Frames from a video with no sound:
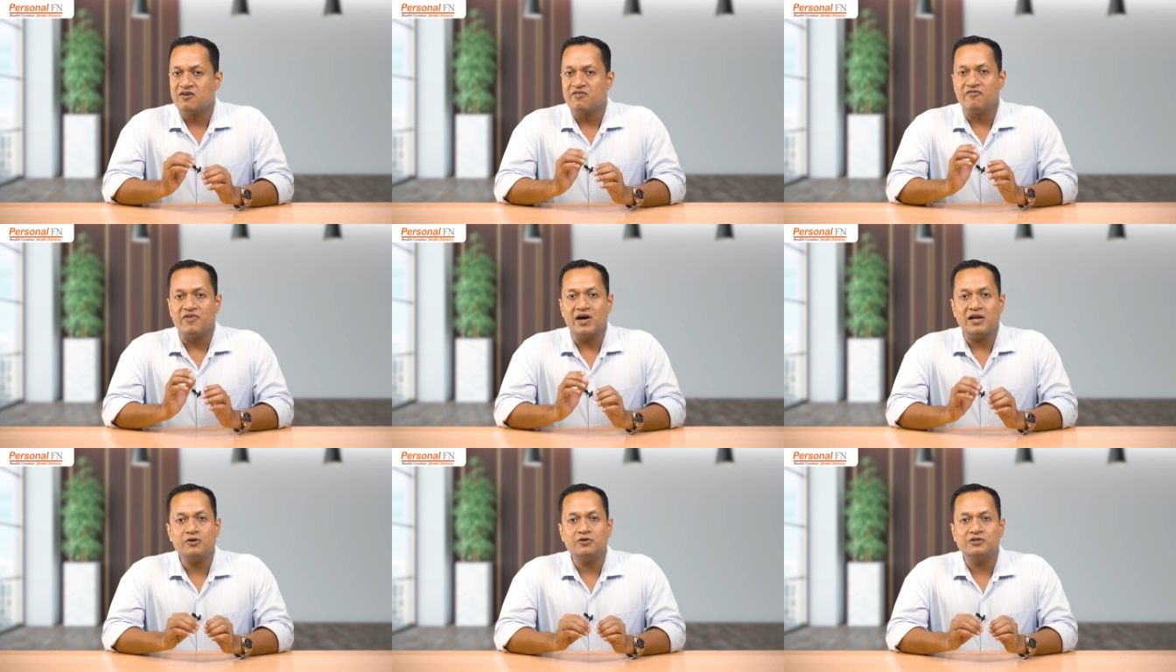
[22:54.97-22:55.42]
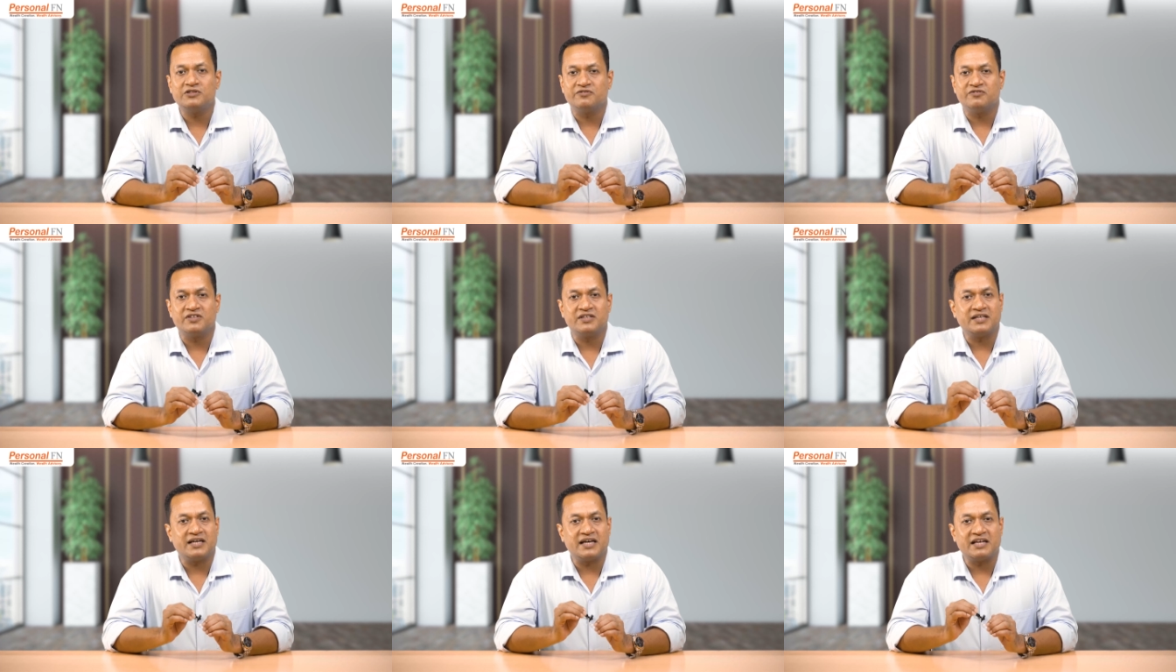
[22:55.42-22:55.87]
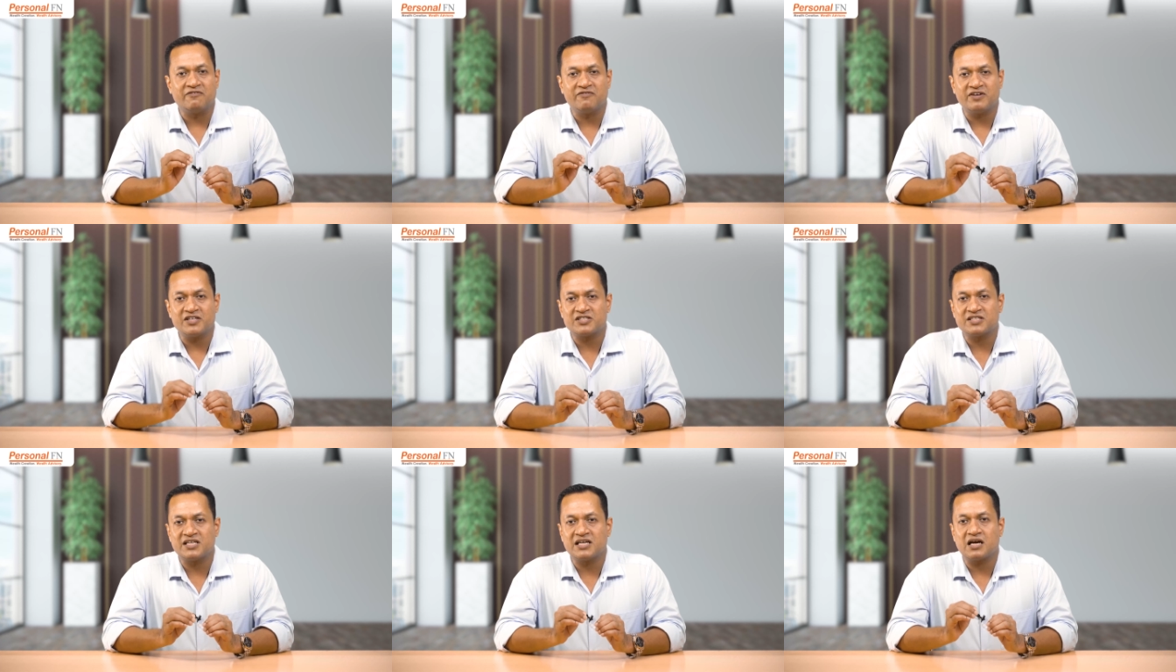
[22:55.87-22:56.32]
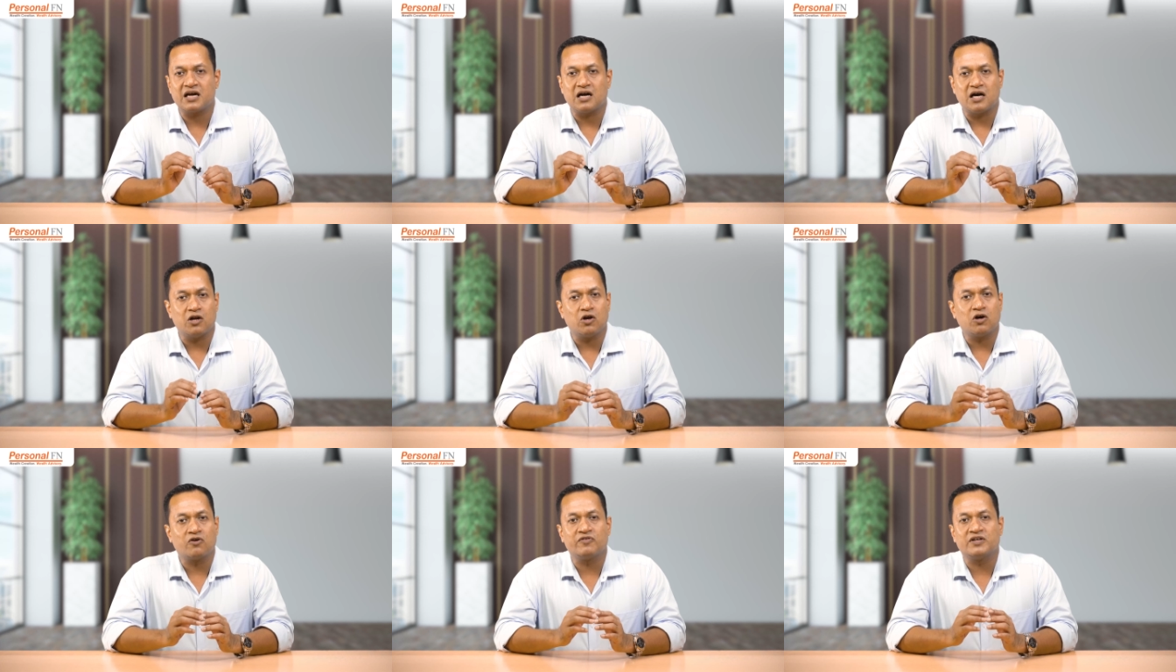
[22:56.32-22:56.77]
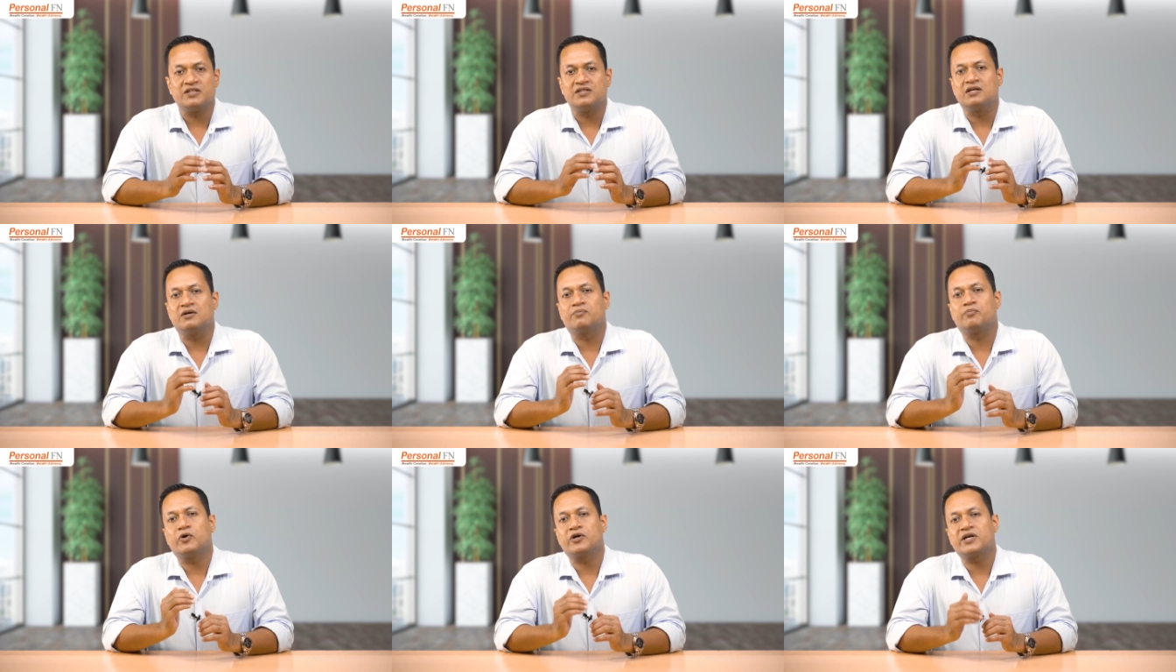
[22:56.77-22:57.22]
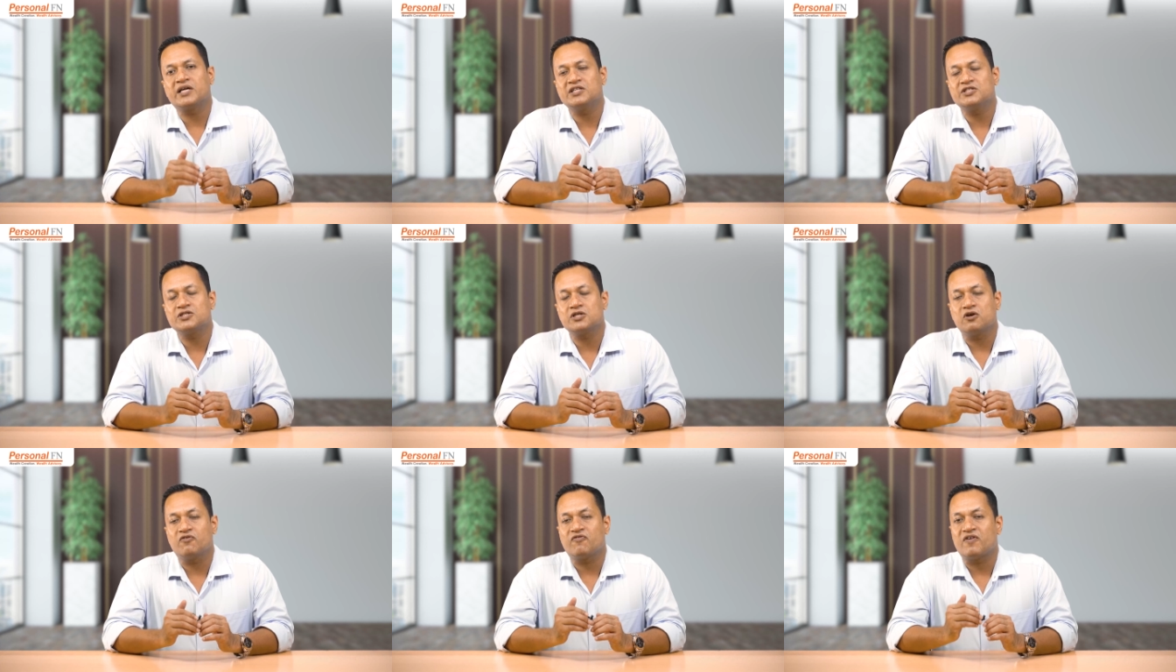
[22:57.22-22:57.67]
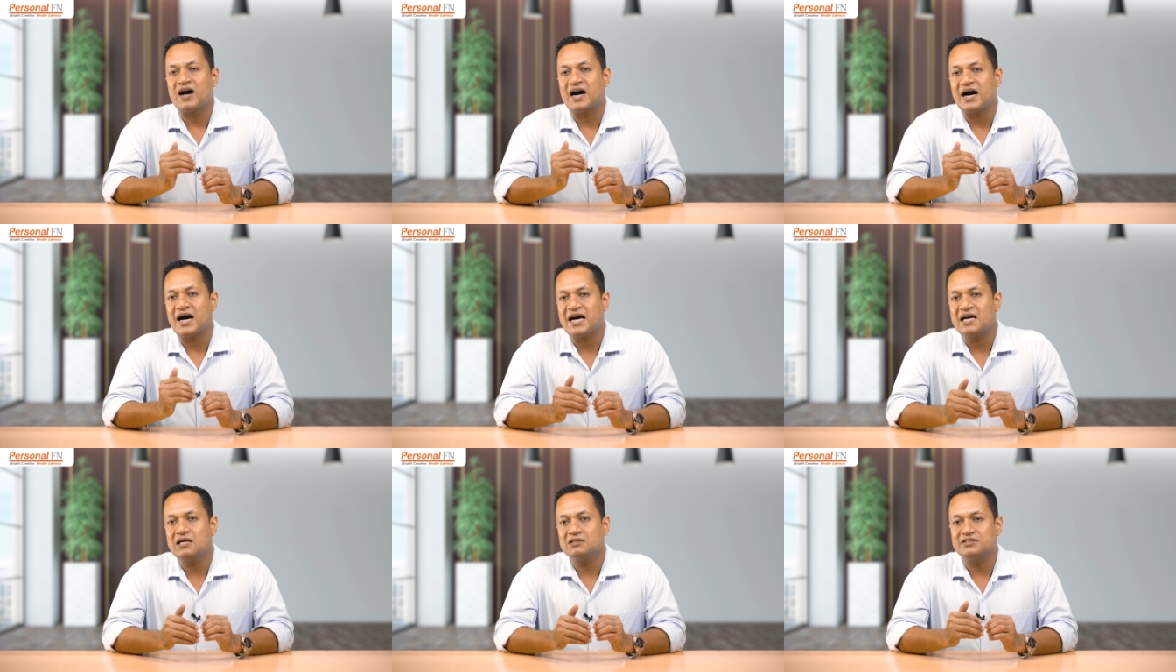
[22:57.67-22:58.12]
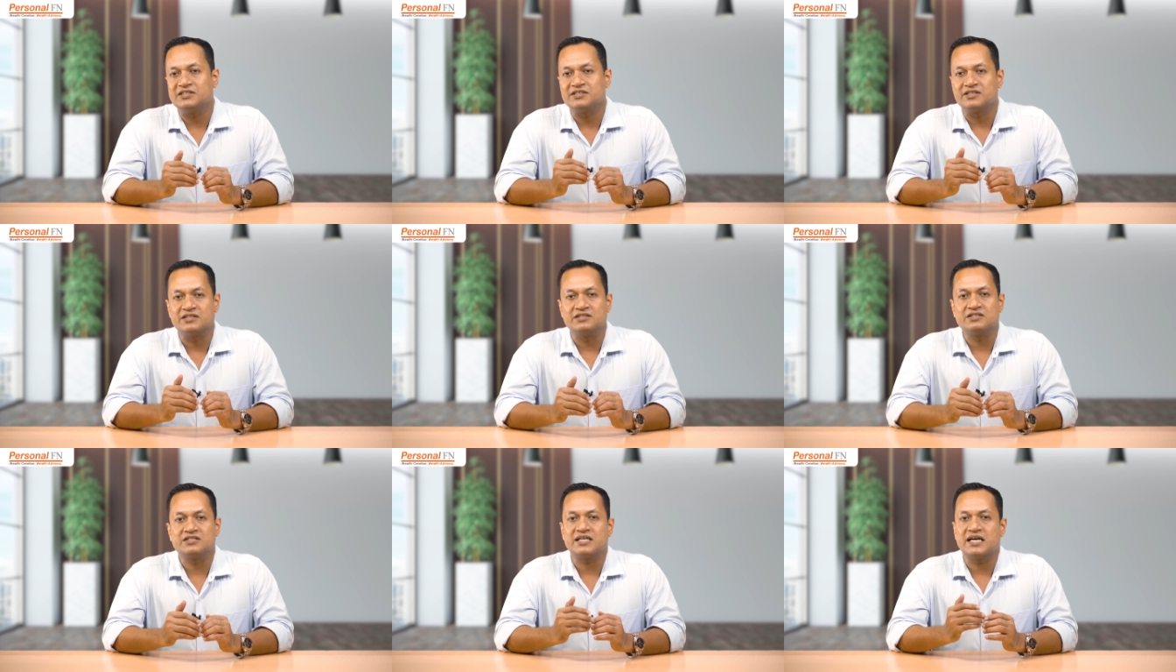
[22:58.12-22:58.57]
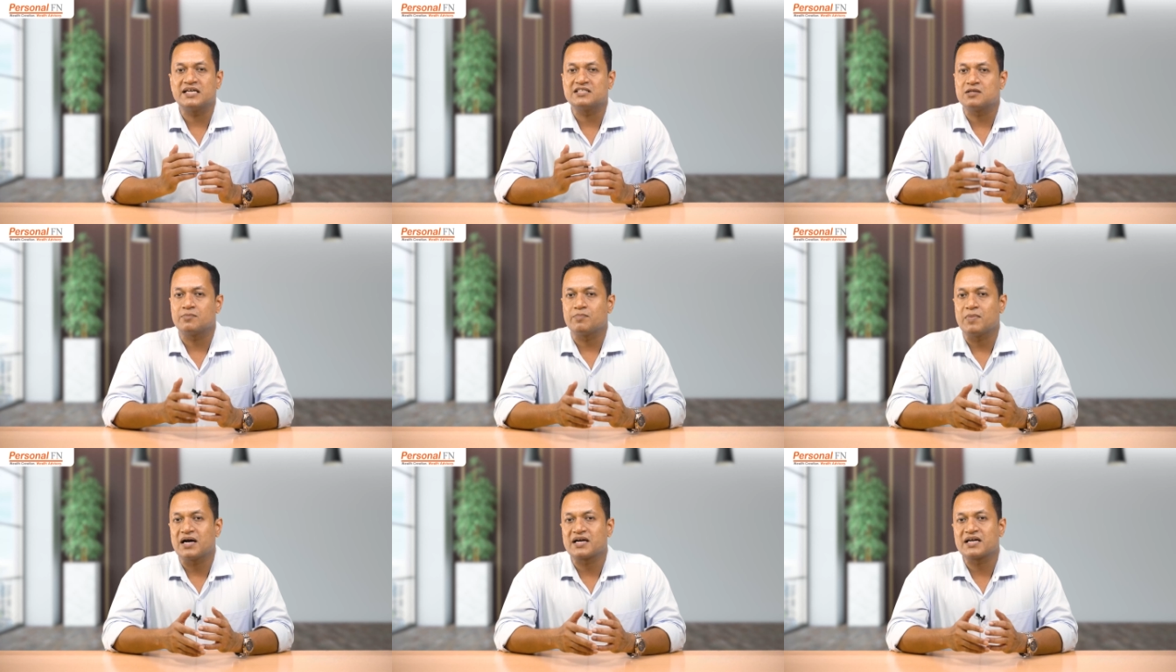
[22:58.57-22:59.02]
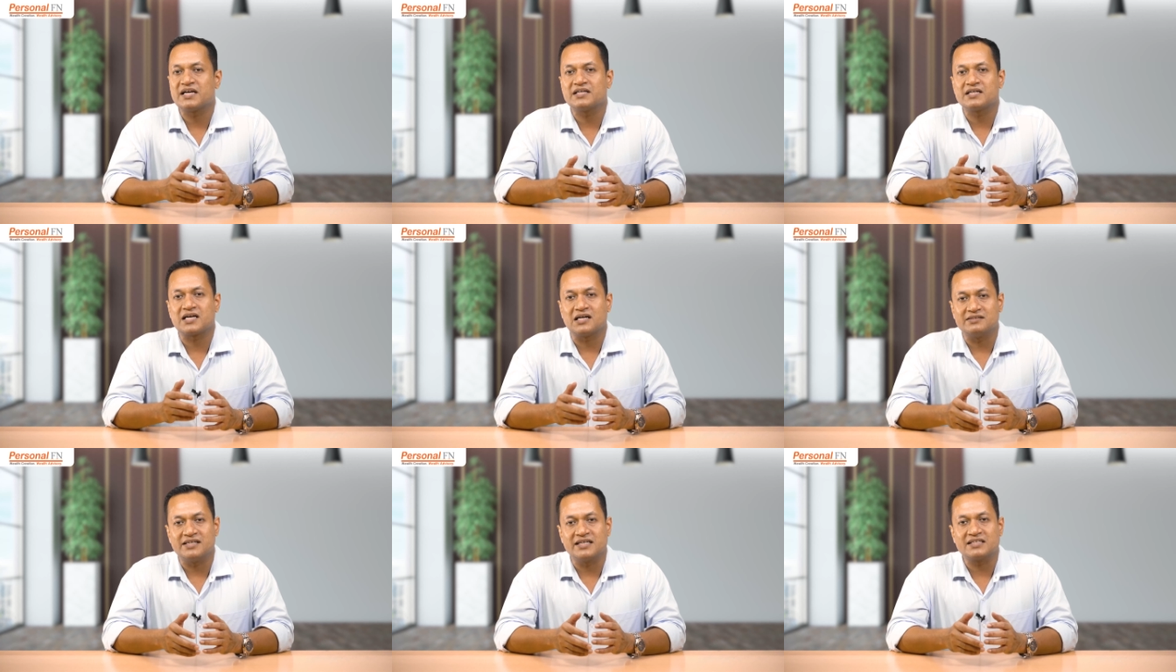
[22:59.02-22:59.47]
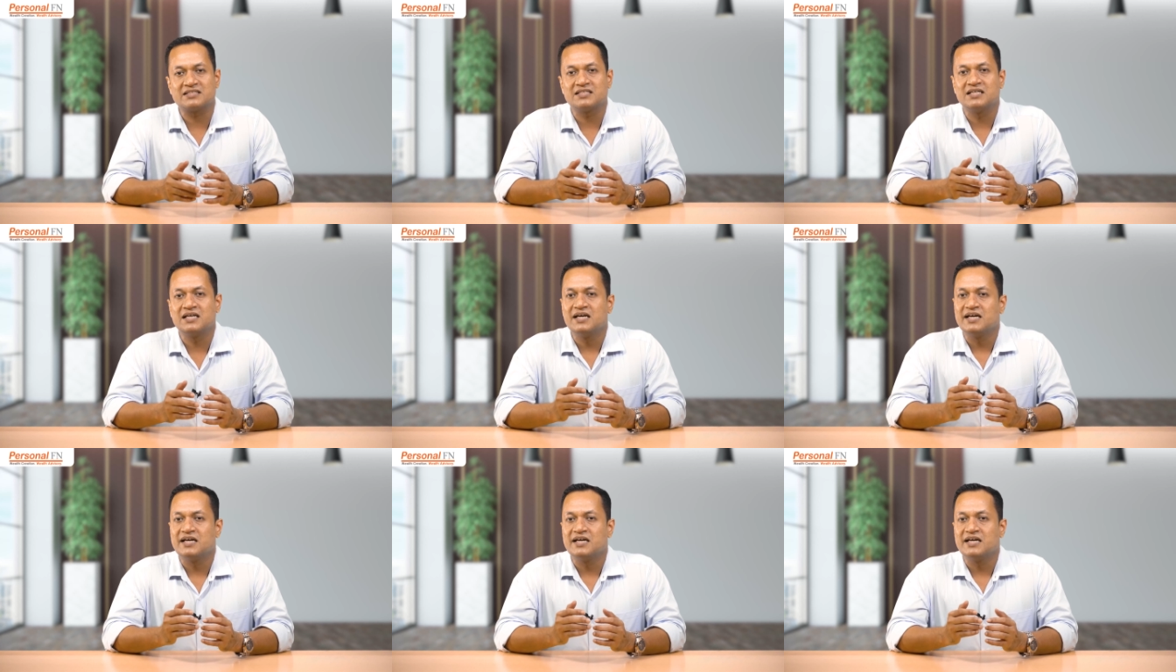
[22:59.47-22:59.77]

value-driven investing along with the potential of high returns as the market corrects